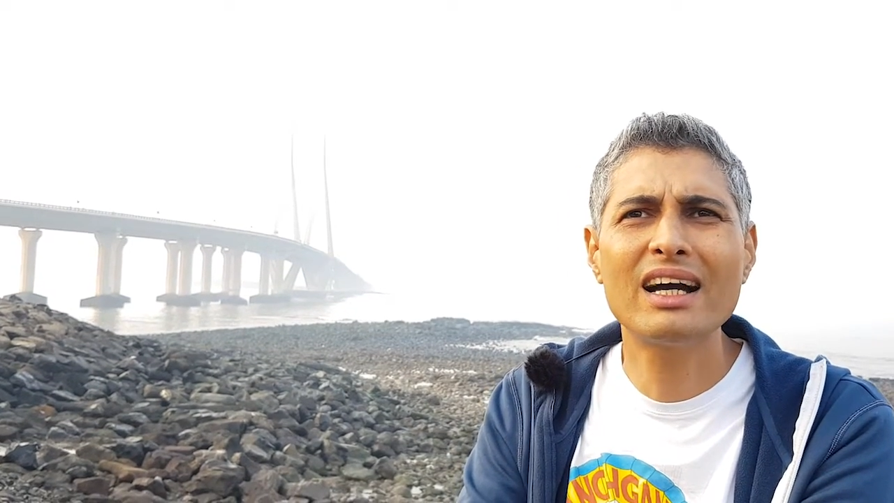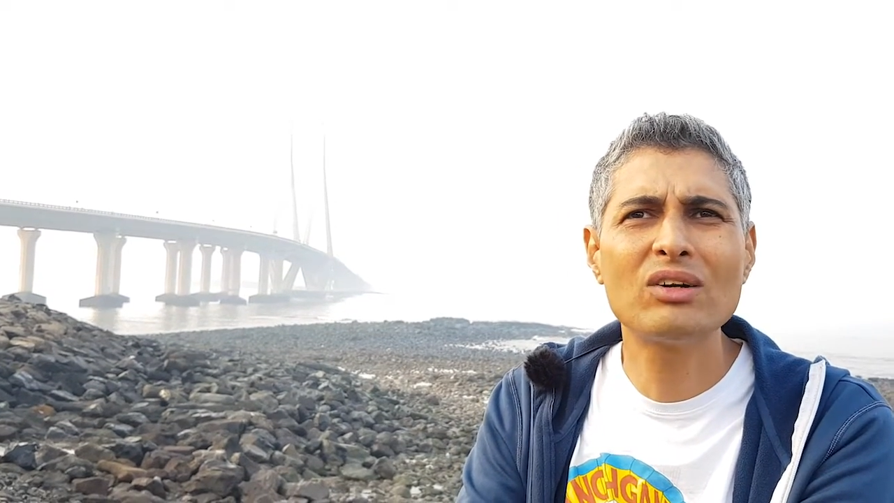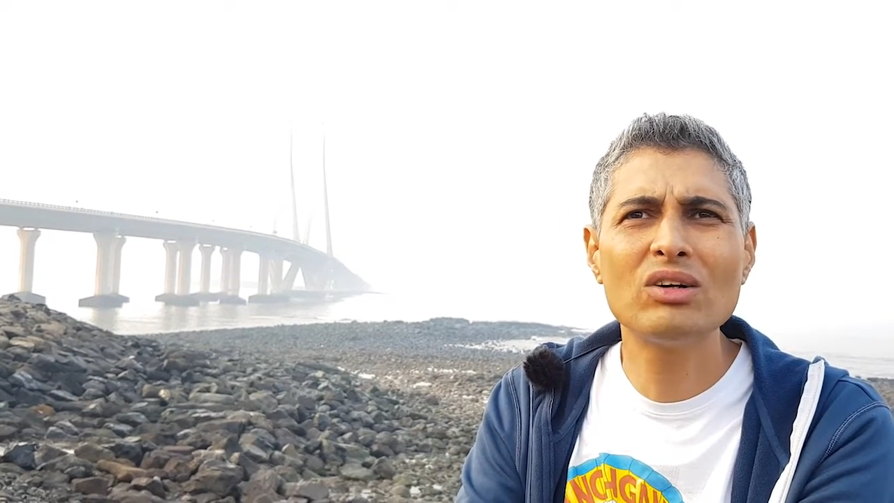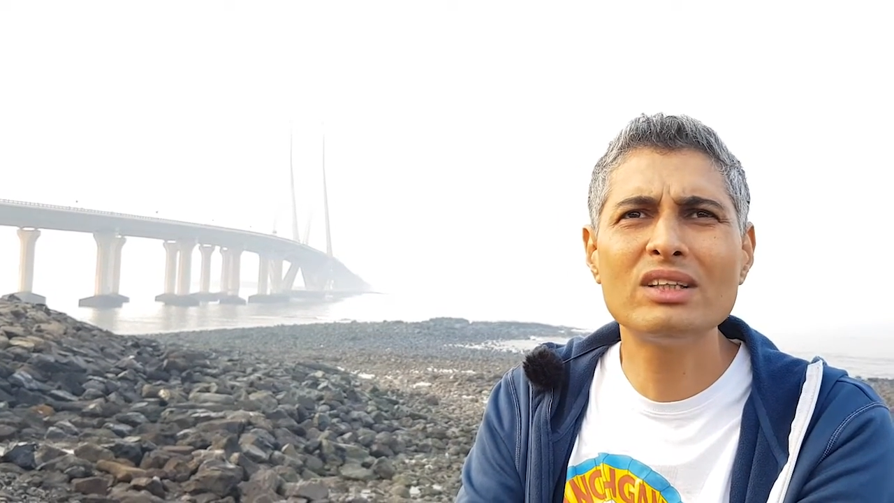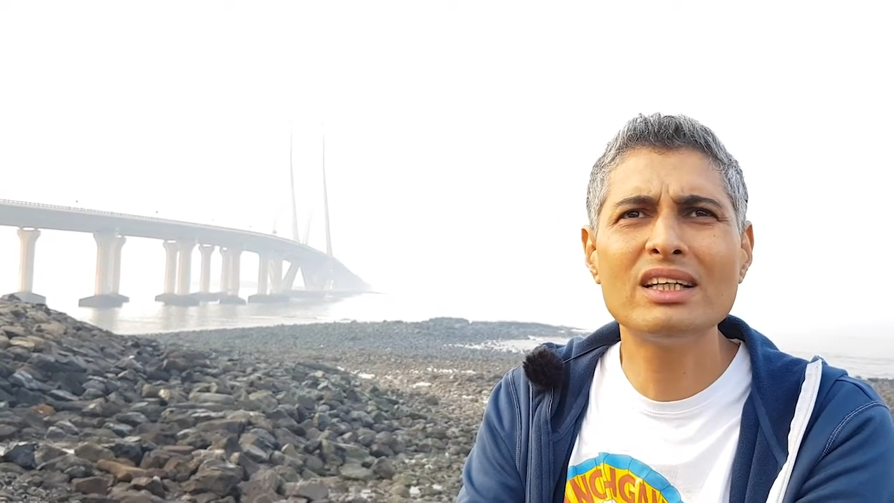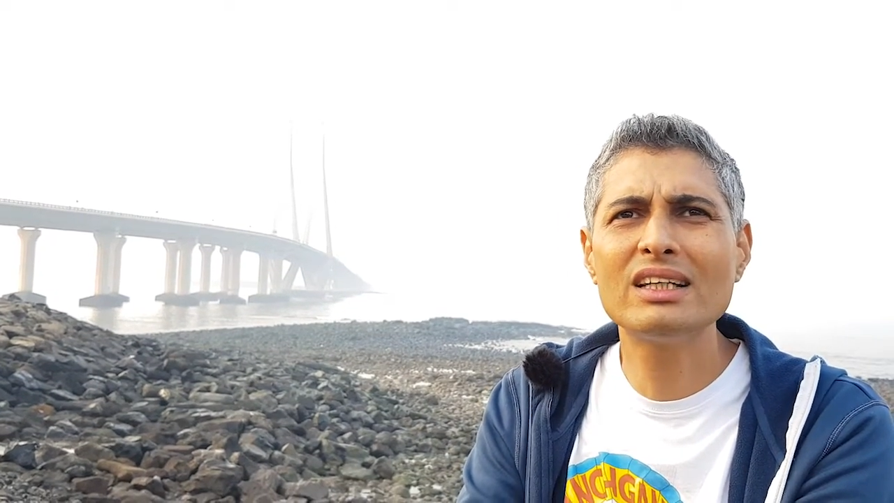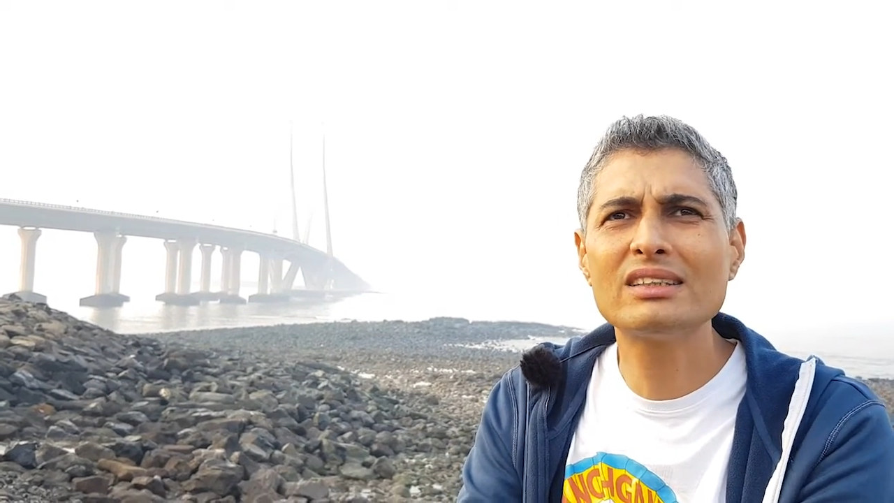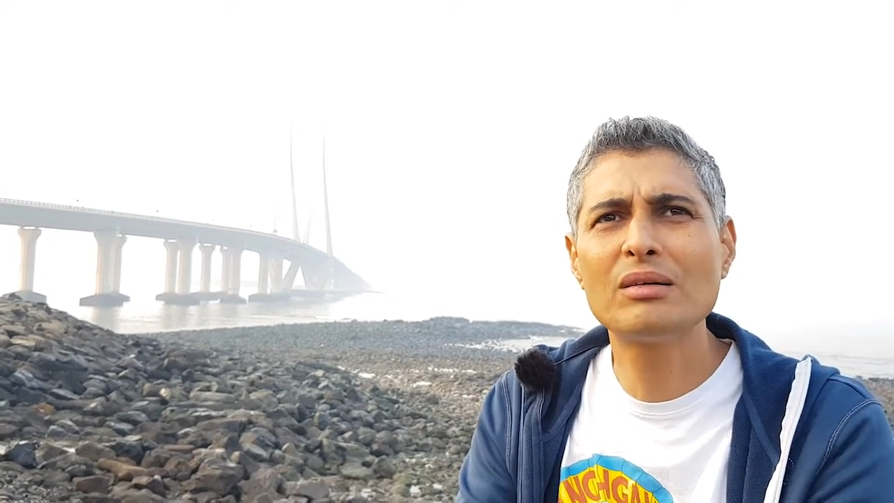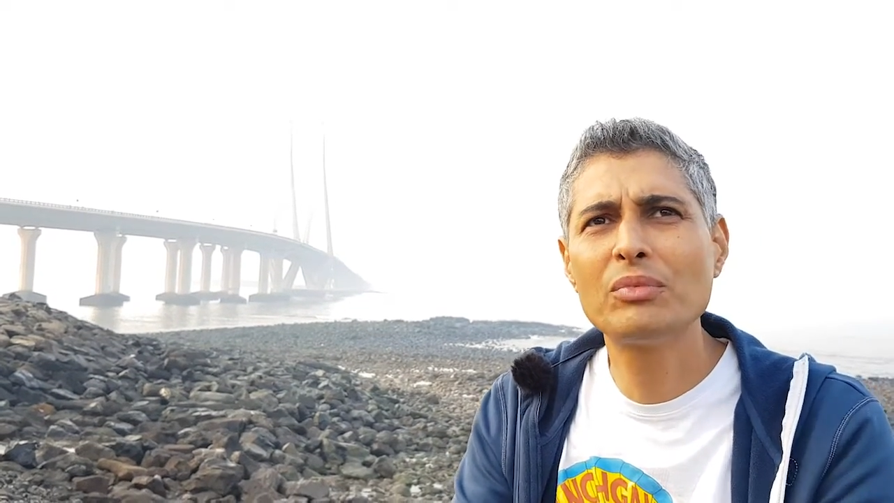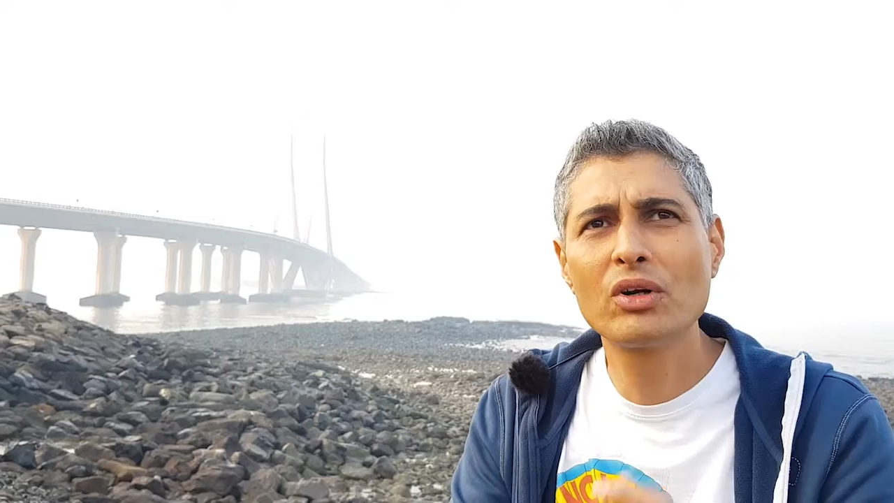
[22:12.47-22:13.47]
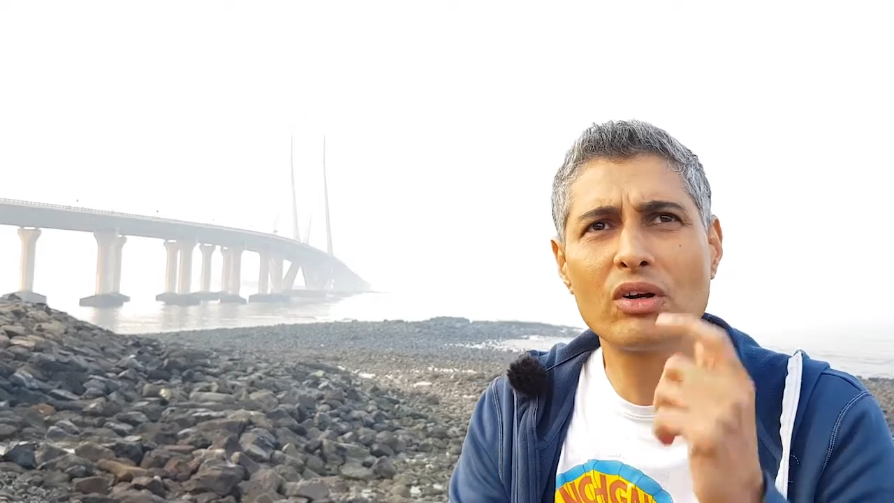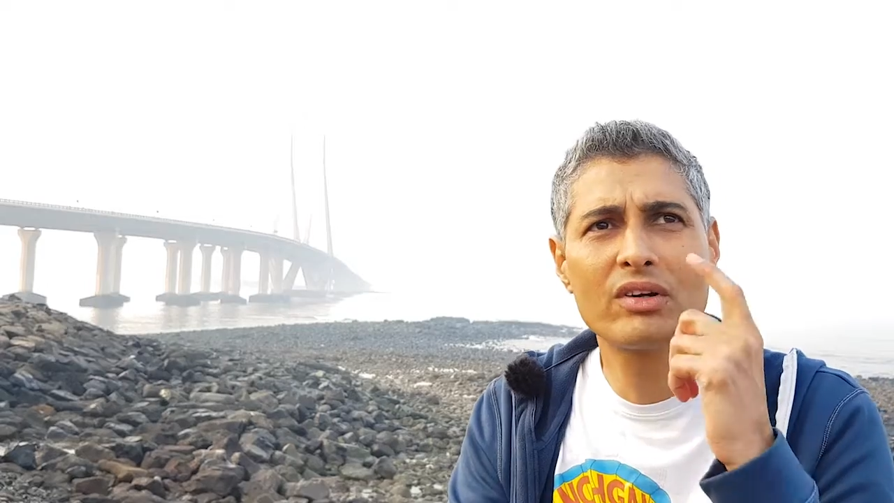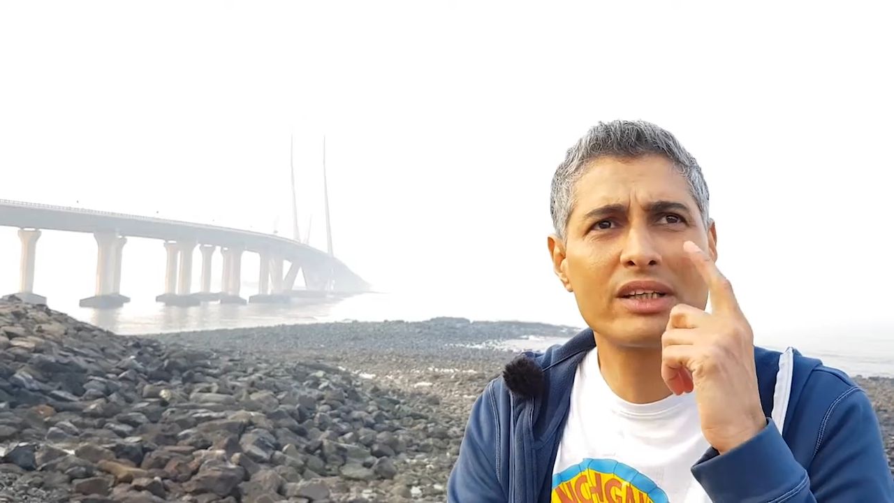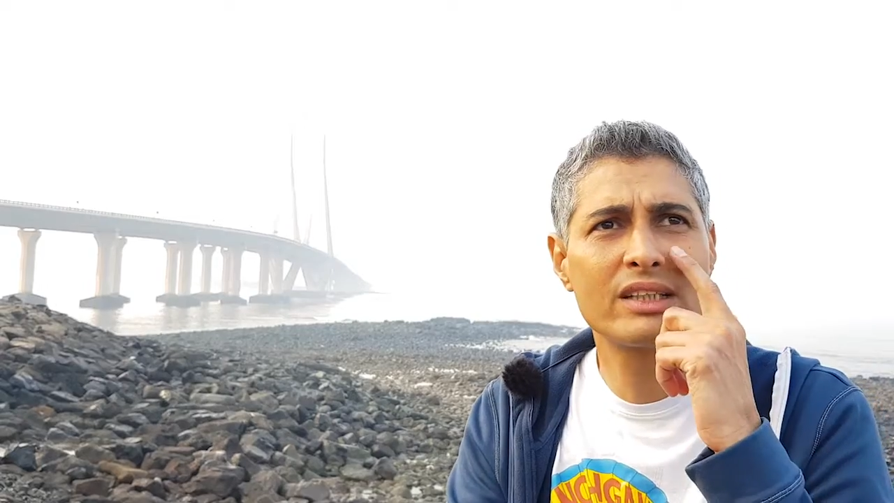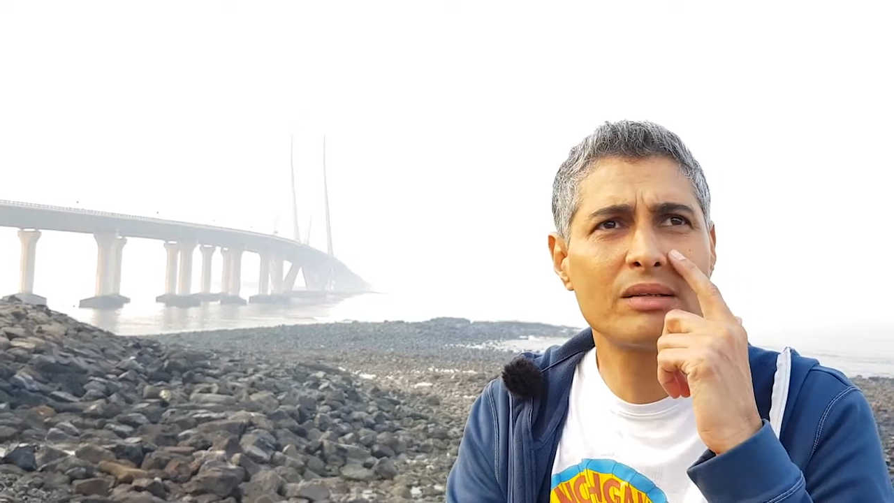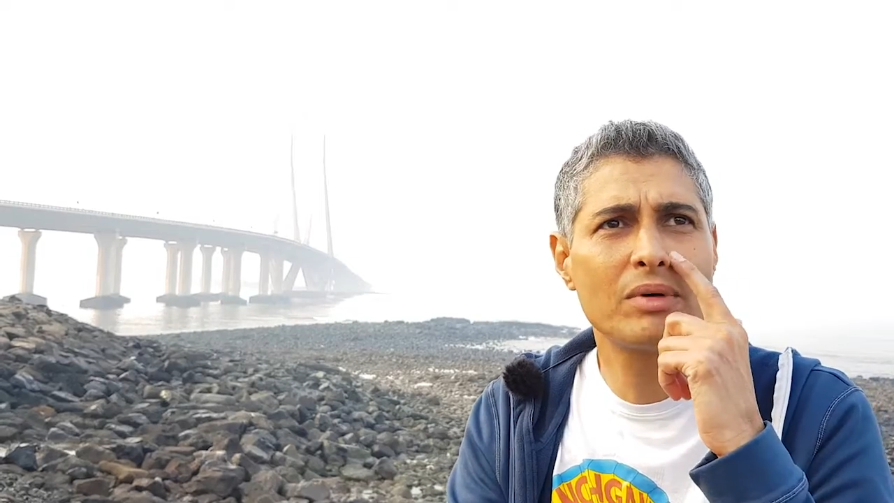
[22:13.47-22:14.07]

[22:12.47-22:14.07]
I don't think it's the bureaucracy,